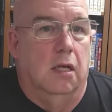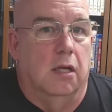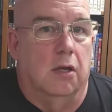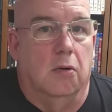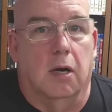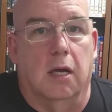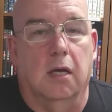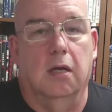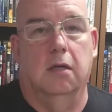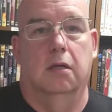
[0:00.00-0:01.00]
you know, I
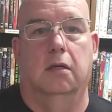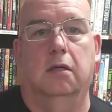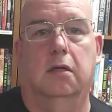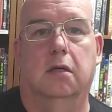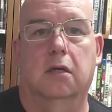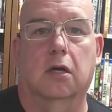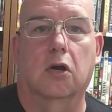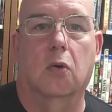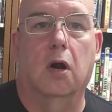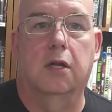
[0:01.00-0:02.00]

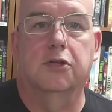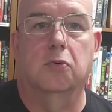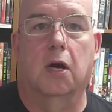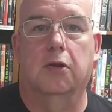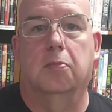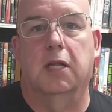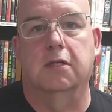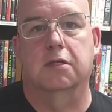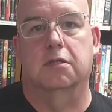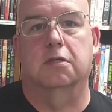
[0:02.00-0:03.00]
go on to other
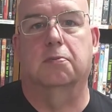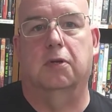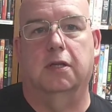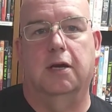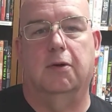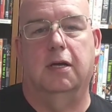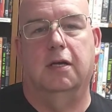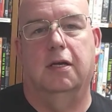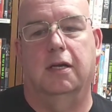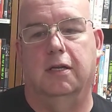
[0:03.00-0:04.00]
places. Let's put it that way,
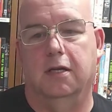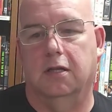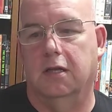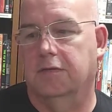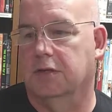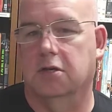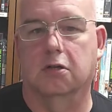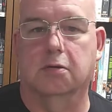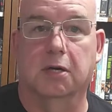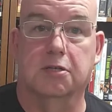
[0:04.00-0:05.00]
and leave this all
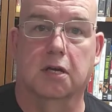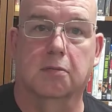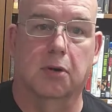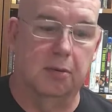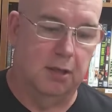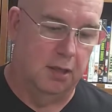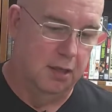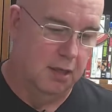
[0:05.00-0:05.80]
to my son probably.